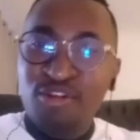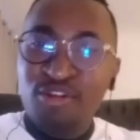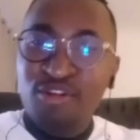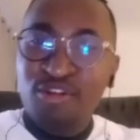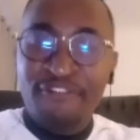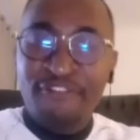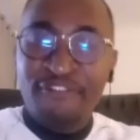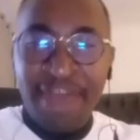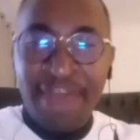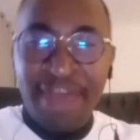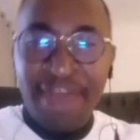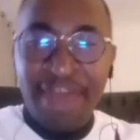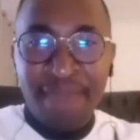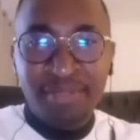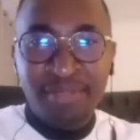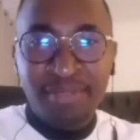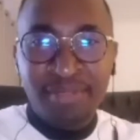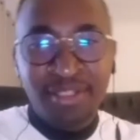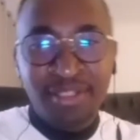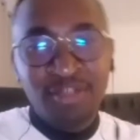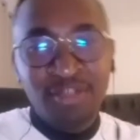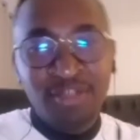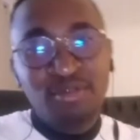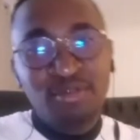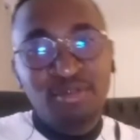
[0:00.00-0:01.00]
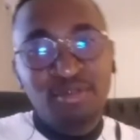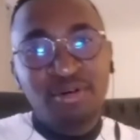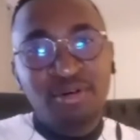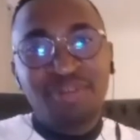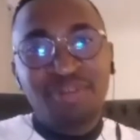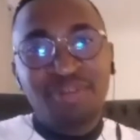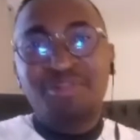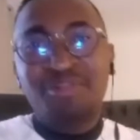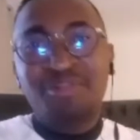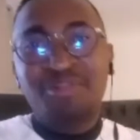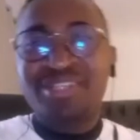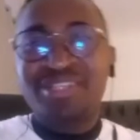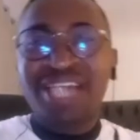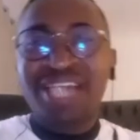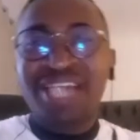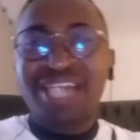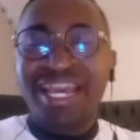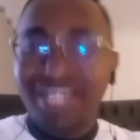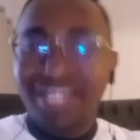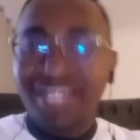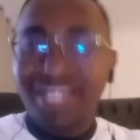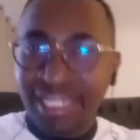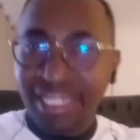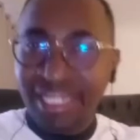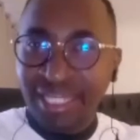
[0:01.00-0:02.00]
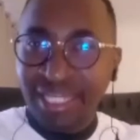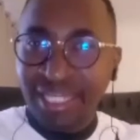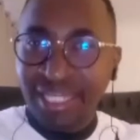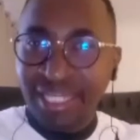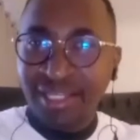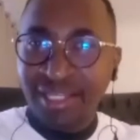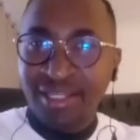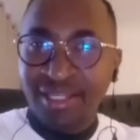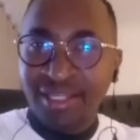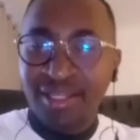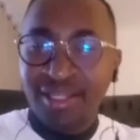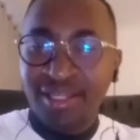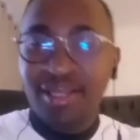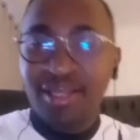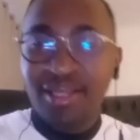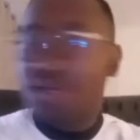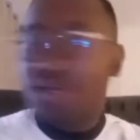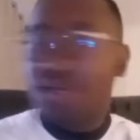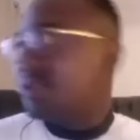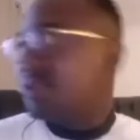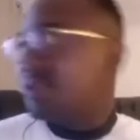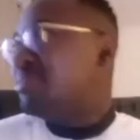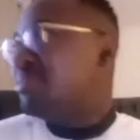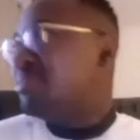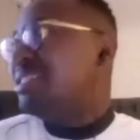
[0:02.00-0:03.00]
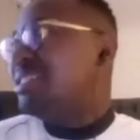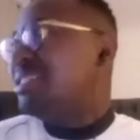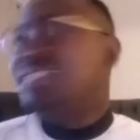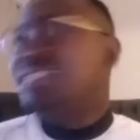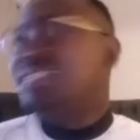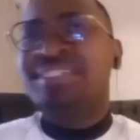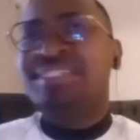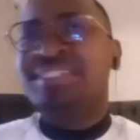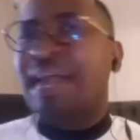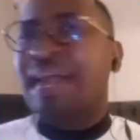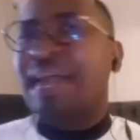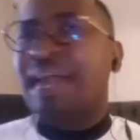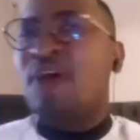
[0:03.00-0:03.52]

with your family. You know, go hmm. cycling. Mm. Sit